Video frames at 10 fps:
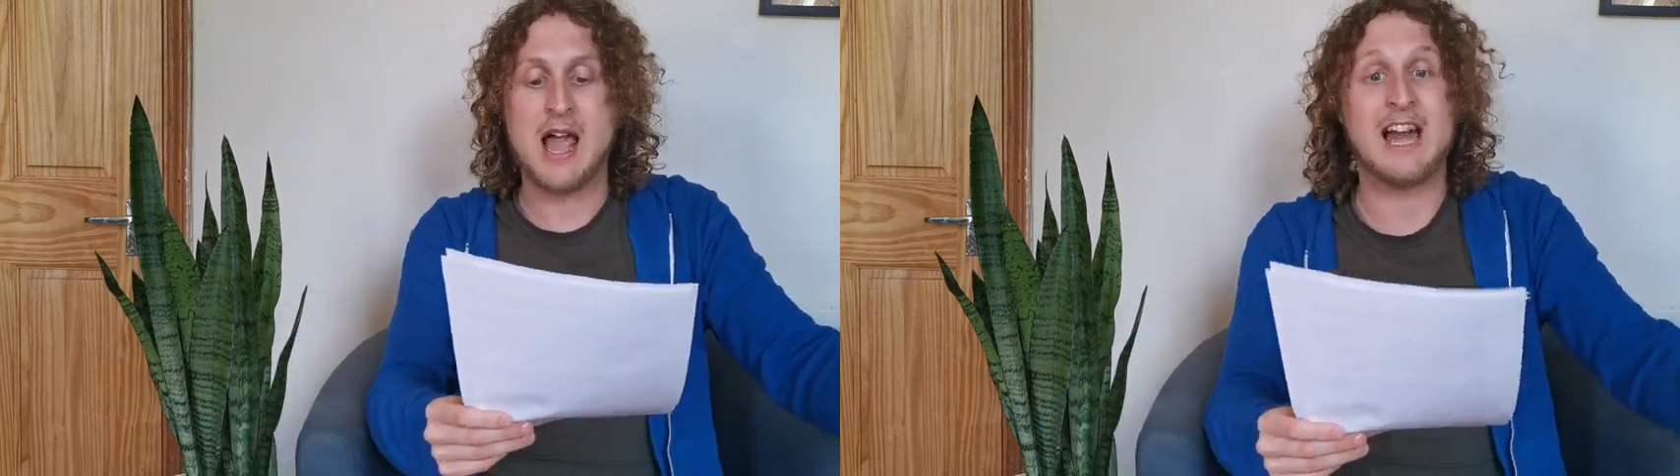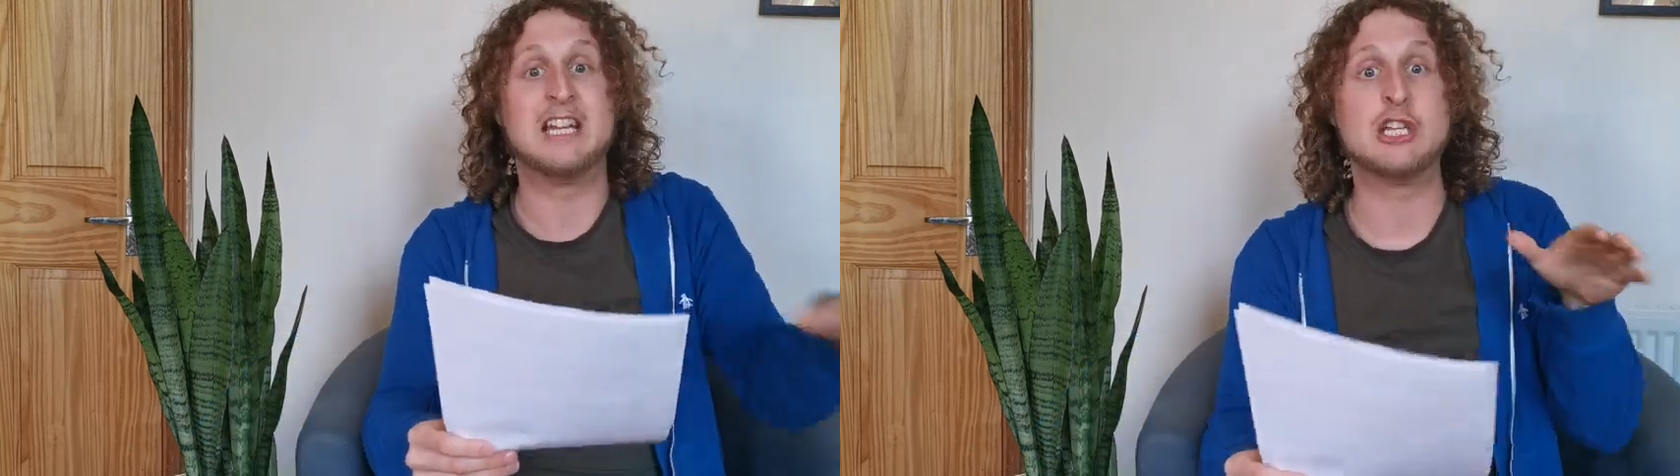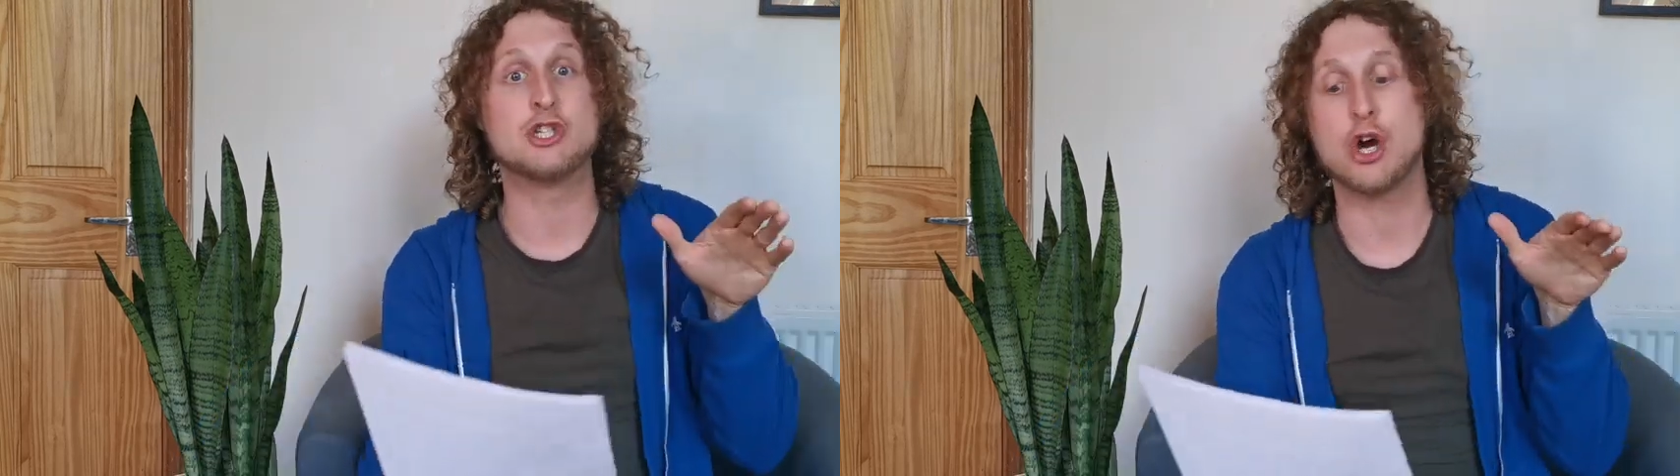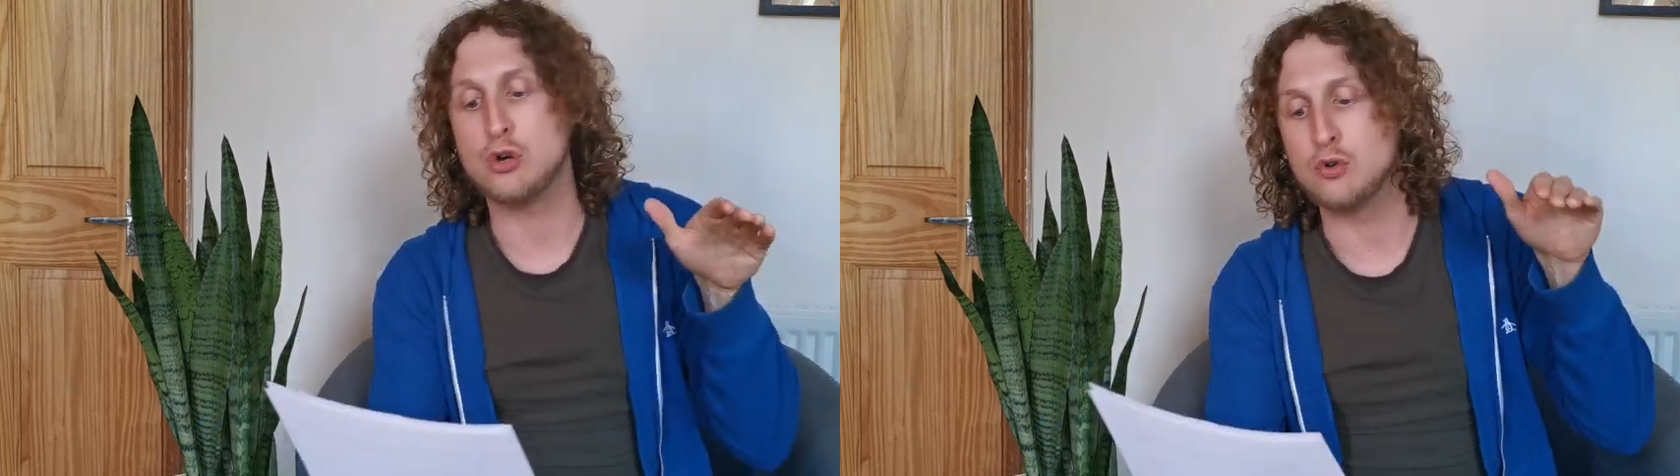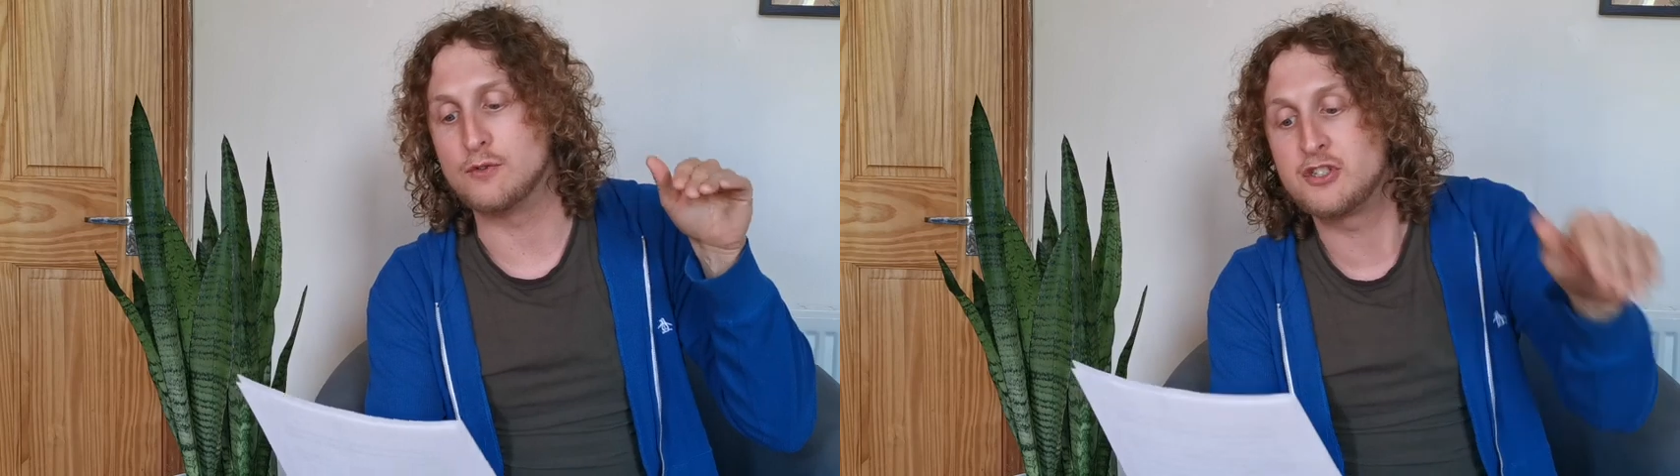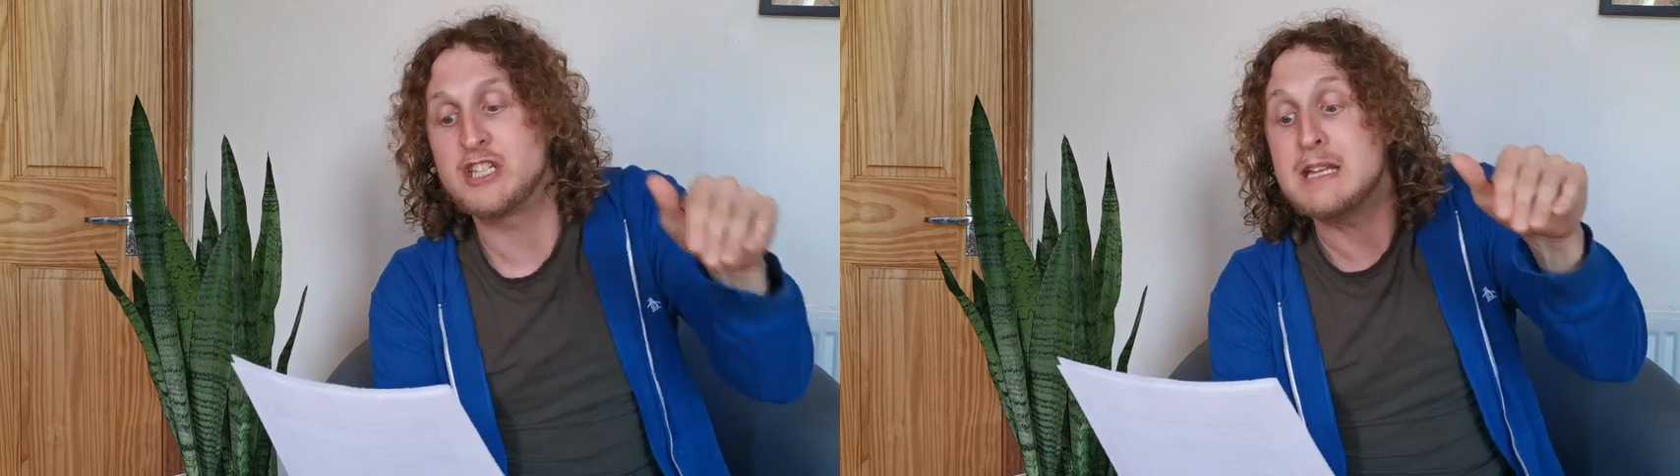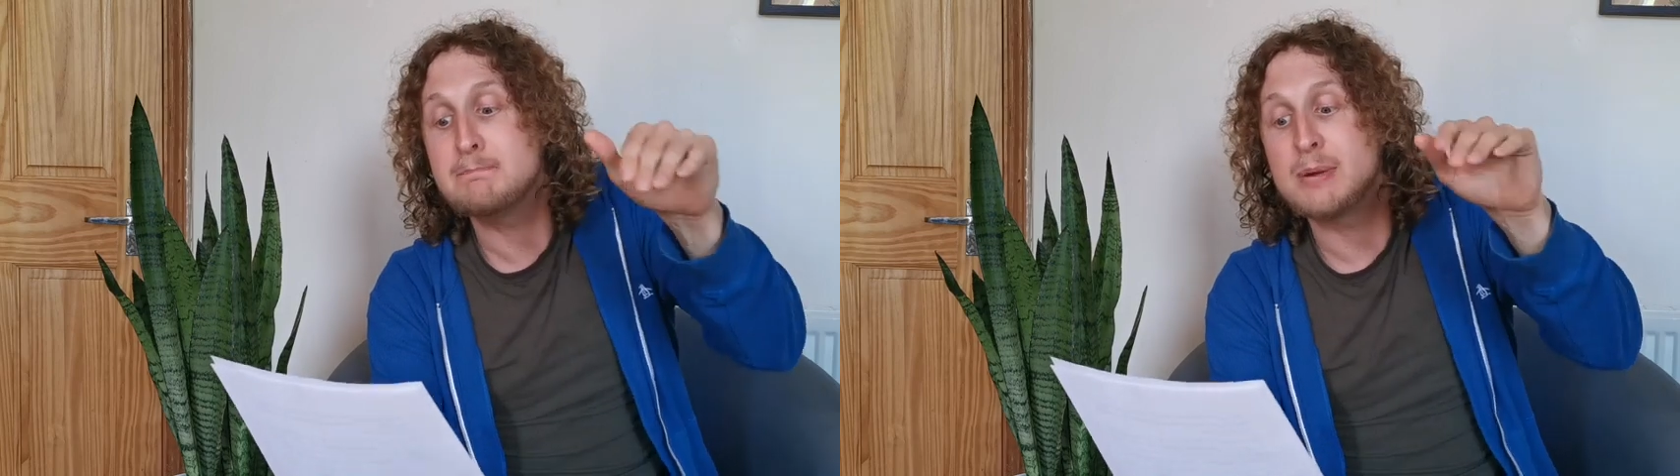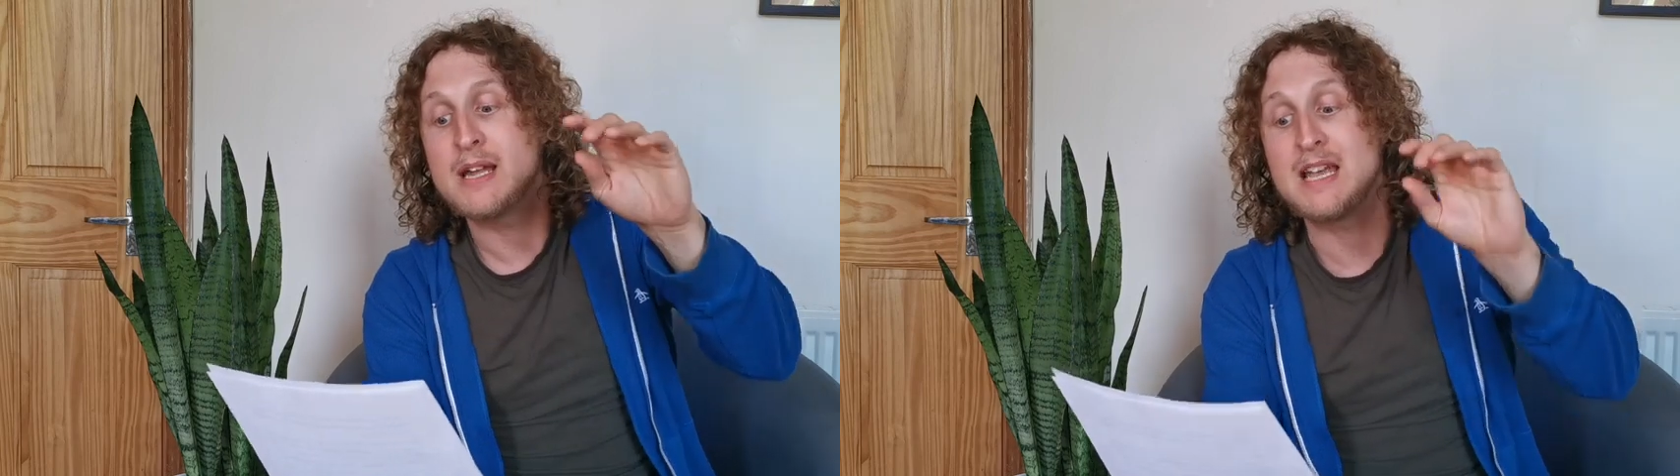and he dove deep